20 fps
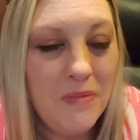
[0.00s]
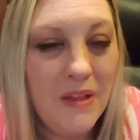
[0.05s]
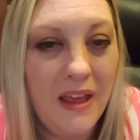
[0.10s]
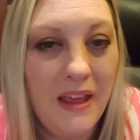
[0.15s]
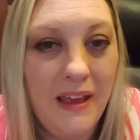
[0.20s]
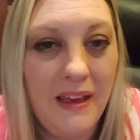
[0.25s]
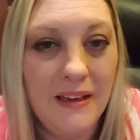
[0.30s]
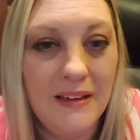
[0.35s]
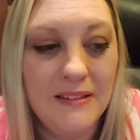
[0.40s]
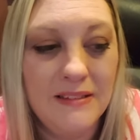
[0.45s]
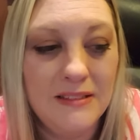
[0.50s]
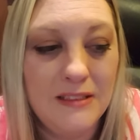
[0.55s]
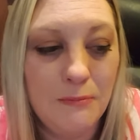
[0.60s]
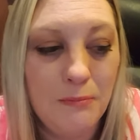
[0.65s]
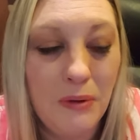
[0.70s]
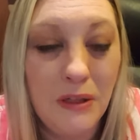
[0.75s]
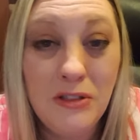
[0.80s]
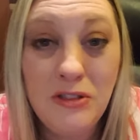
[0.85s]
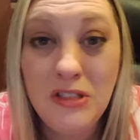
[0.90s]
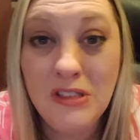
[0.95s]
And
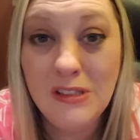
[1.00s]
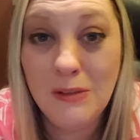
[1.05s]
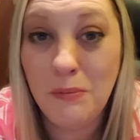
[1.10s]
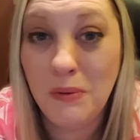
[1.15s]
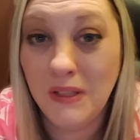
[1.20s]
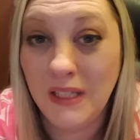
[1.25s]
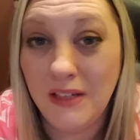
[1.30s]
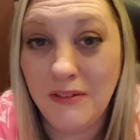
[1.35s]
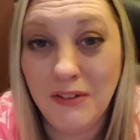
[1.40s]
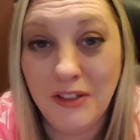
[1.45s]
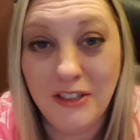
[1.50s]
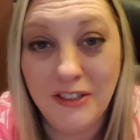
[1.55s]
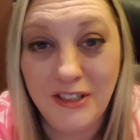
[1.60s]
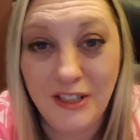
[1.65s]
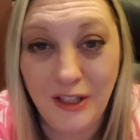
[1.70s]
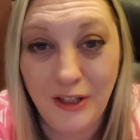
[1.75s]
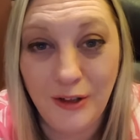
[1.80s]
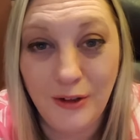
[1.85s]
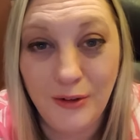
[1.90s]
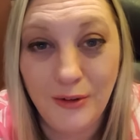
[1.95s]
plus she's a believer
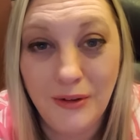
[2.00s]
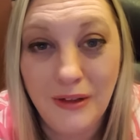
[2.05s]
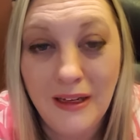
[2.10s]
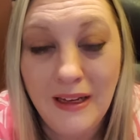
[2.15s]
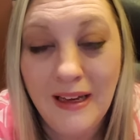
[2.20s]
too.